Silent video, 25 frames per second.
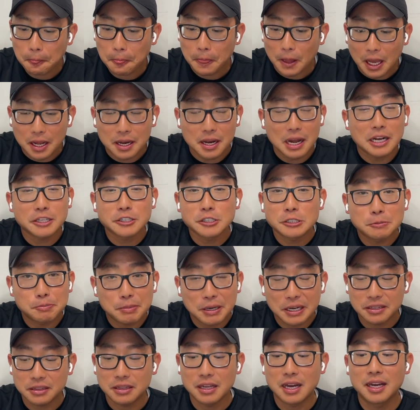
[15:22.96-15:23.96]
And I
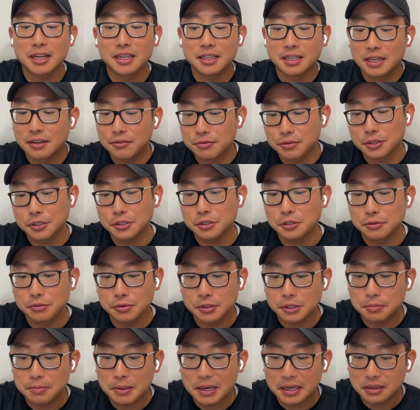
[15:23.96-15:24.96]
respect that, and everyone should
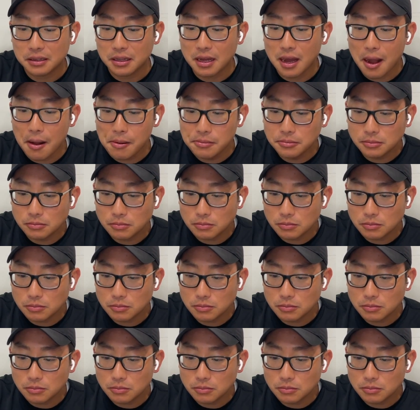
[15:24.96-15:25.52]
respect that